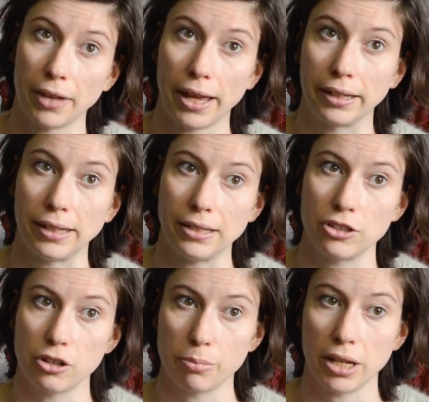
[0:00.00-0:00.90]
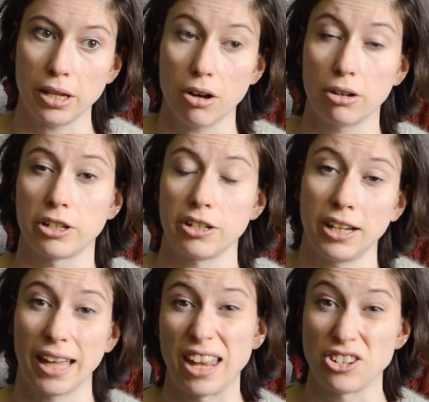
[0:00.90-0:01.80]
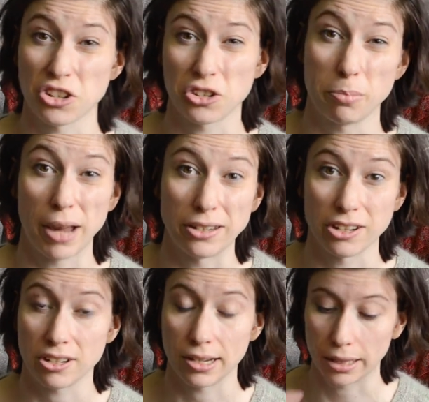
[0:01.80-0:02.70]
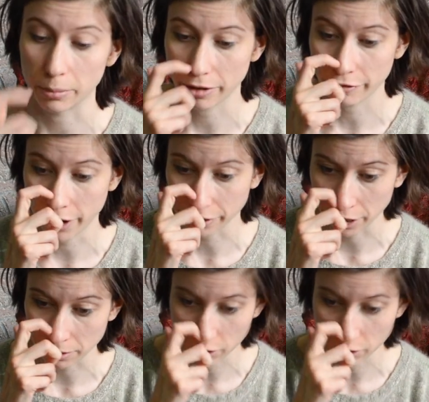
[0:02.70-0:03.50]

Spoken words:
and needs to be carded again just to blend it a little bit further